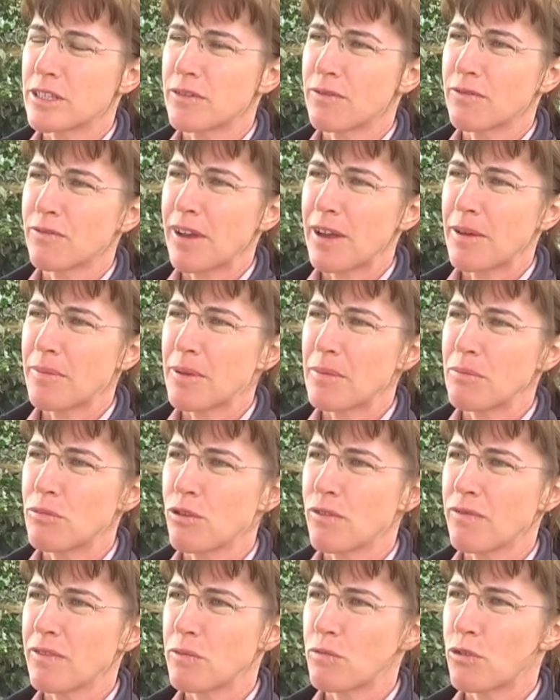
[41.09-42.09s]
of
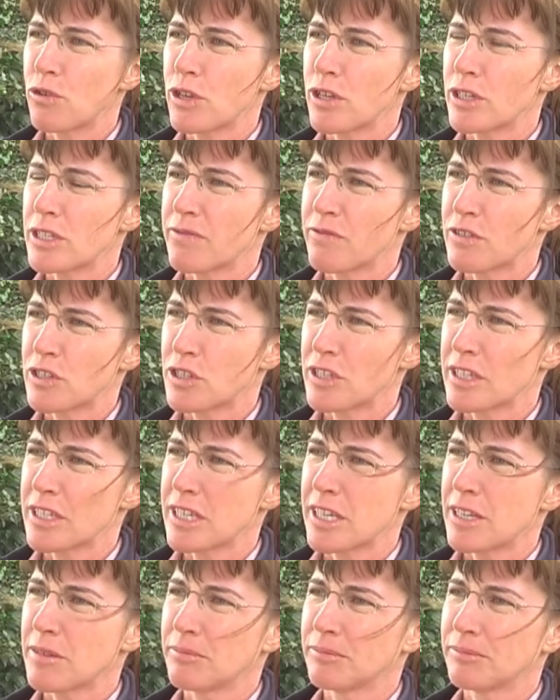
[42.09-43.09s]
improving water use
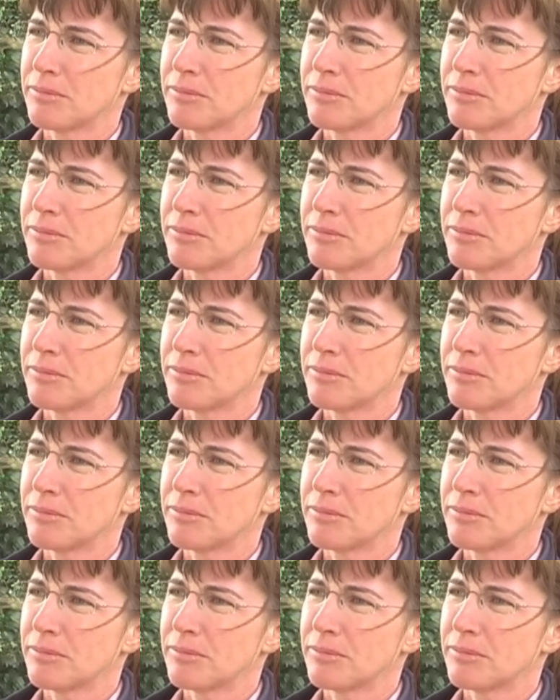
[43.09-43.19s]
efficiency.